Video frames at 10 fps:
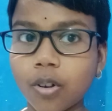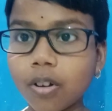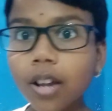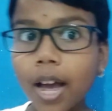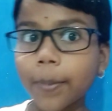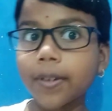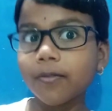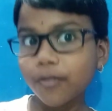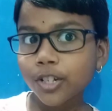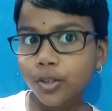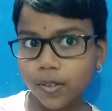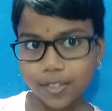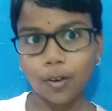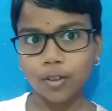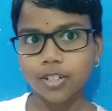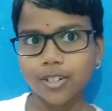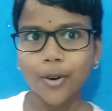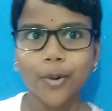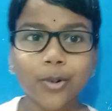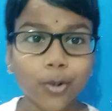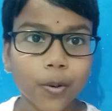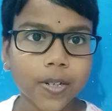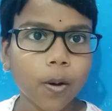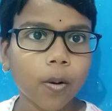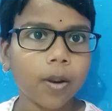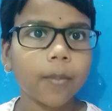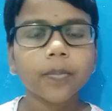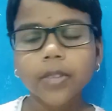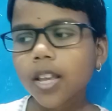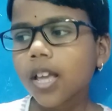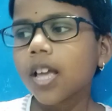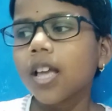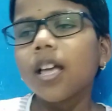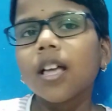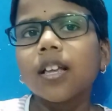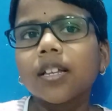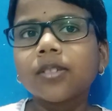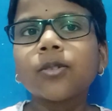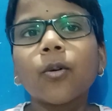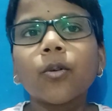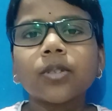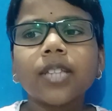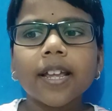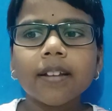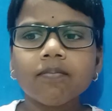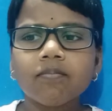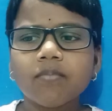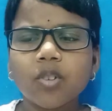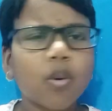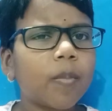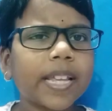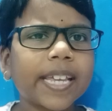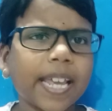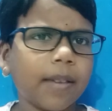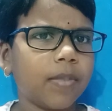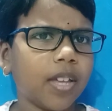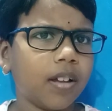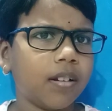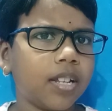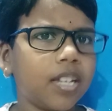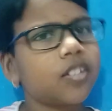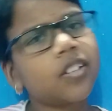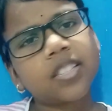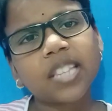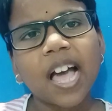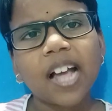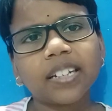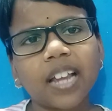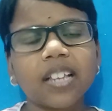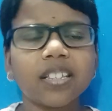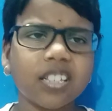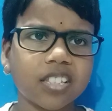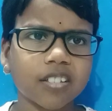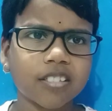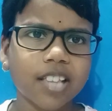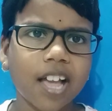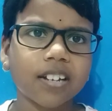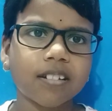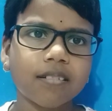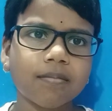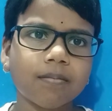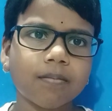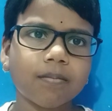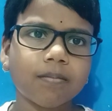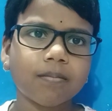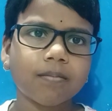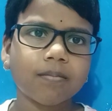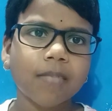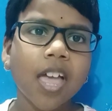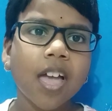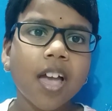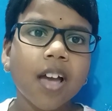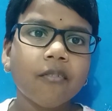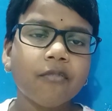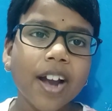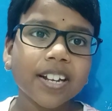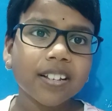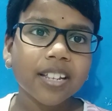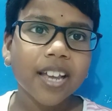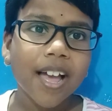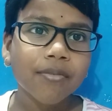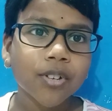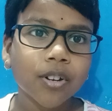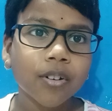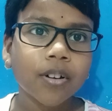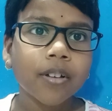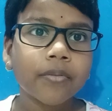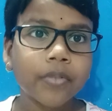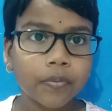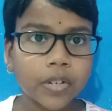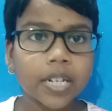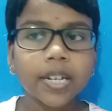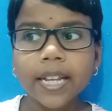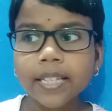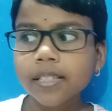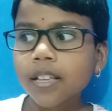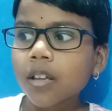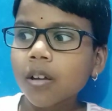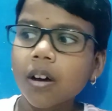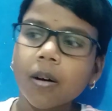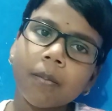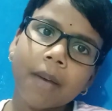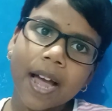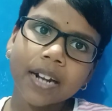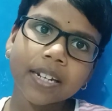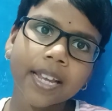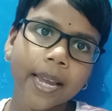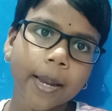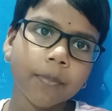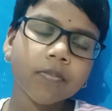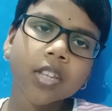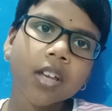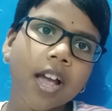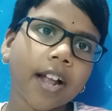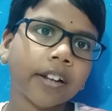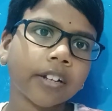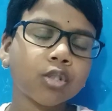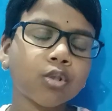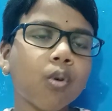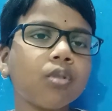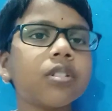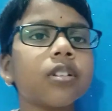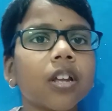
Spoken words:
All. I mean, fish was Doctor Know It All. So then nobody came there. He just sat and he just sat. Finally, after 15 days, a man came and told